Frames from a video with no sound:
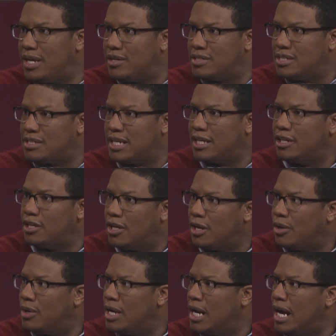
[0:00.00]
else is like,
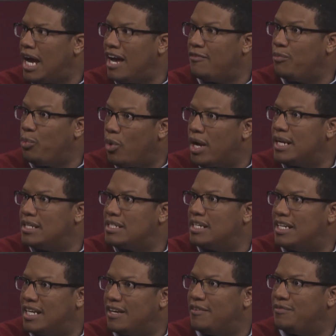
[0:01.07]
I've wanted to
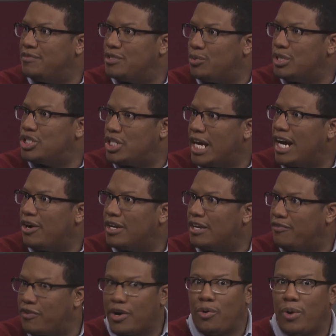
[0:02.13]
give to a charity
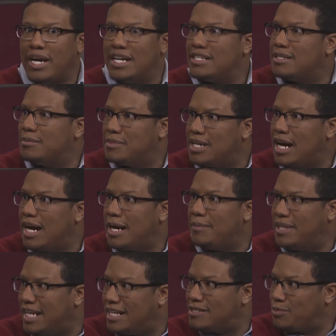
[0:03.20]
for quite some time,
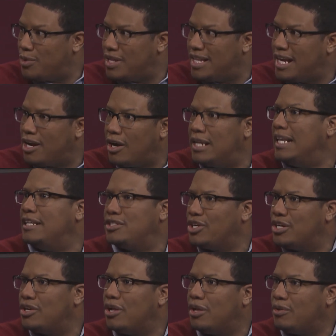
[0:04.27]
and that's where they are, and they
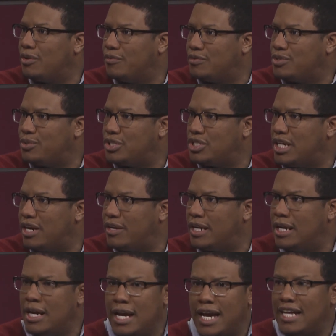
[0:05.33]
turn it all over to a charity.
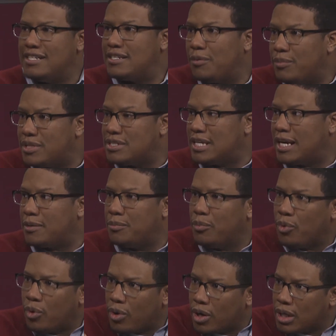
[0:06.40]
And someone's
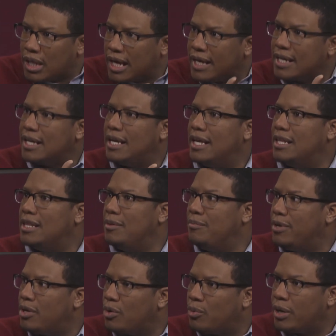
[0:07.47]
more in the
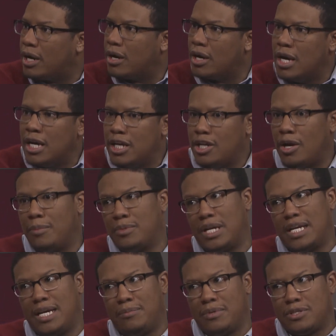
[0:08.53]
middle where I'm going
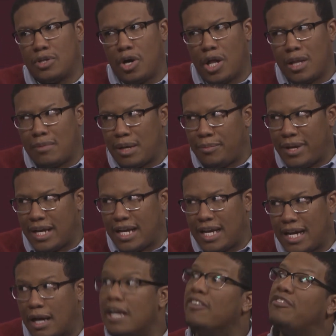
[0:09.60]
to keep this all in my bank
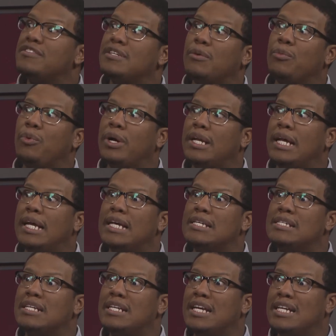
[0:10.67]
account. If someone
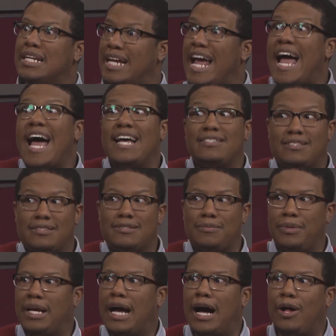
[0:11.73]
is in need and asks
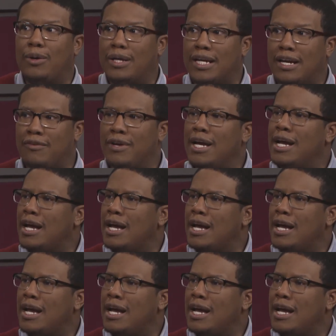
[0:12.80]
me, I'll give.